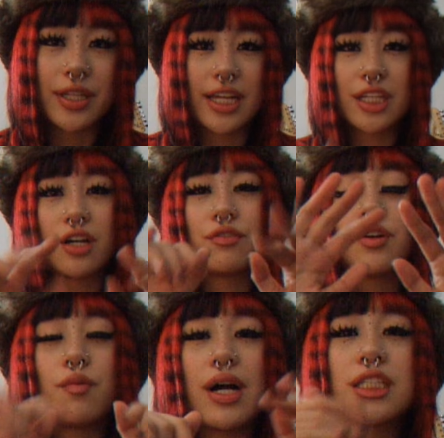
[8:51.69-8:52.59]
But thank
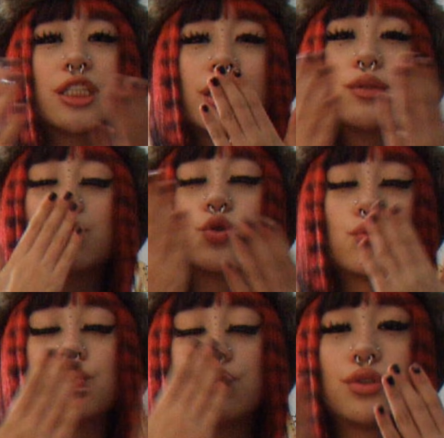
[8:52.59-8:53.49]
y'all for watching.
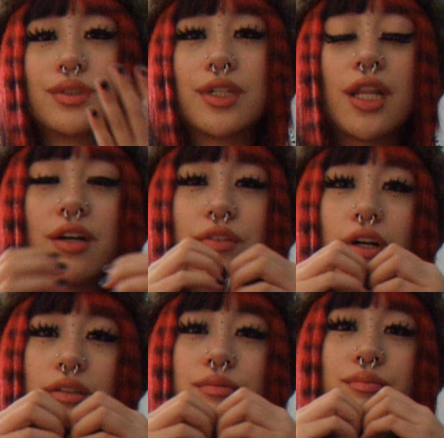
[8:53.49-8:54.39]
I
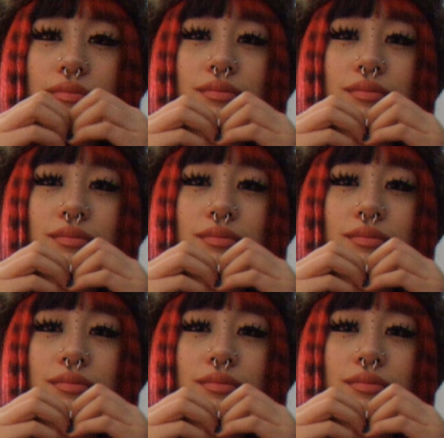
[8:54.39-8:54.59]
love y'all.